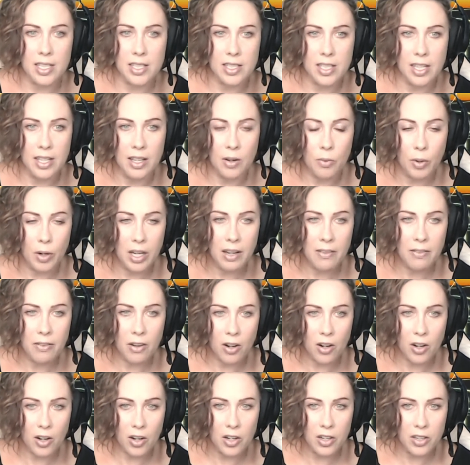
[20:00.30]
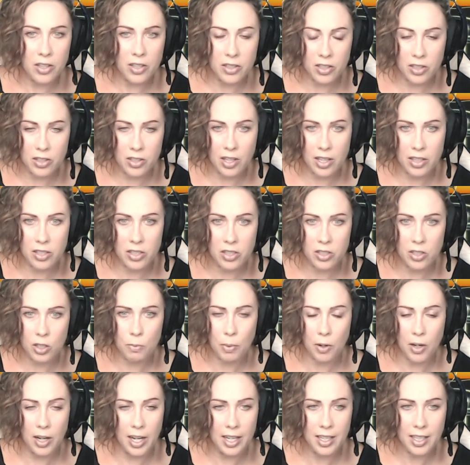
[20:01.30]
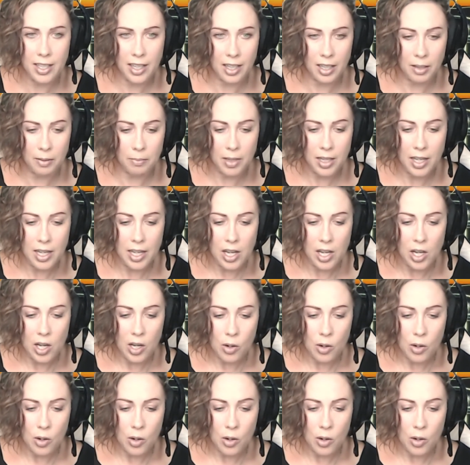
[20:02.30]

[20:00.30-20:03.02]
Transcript: bonuses. We, we have, have earned, earned a super income. income.